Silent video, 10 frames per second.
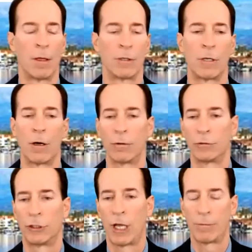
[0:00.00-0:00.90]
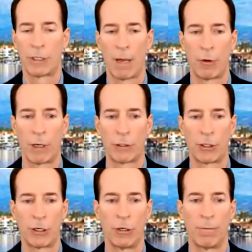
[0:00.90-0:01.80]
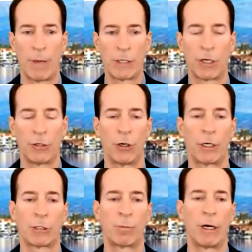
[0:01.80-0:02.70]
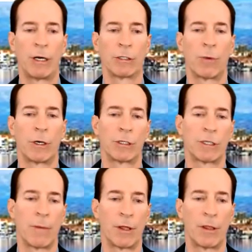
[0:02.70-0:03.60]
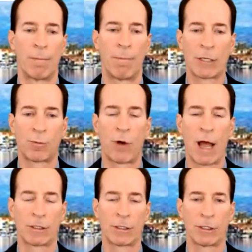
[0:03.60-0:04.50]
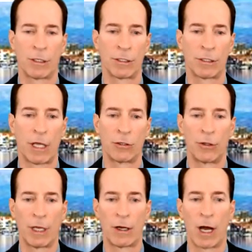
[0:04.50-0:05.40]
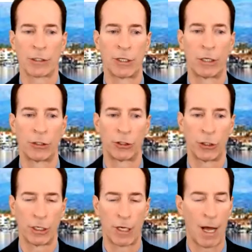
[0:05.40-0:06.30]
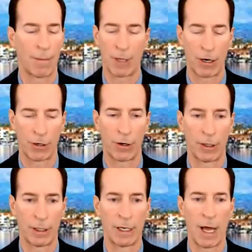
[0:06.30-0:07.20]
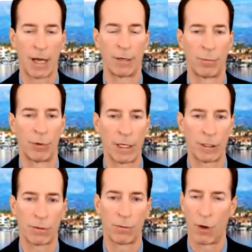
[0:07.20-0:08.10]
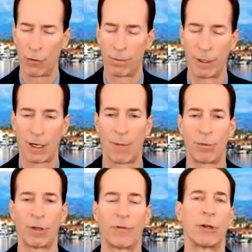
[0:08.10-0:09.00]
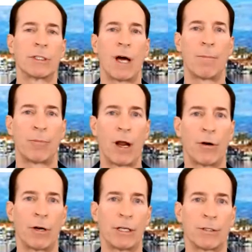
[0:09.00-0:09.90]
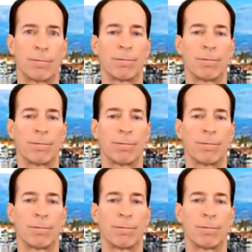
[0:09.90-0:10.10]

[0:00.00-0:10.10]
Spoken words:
So James, same question to you. Based on your experience, what are some of the best practices that you think Oxnard should adopt that are currently not in place? What would be a couple of your top priorities?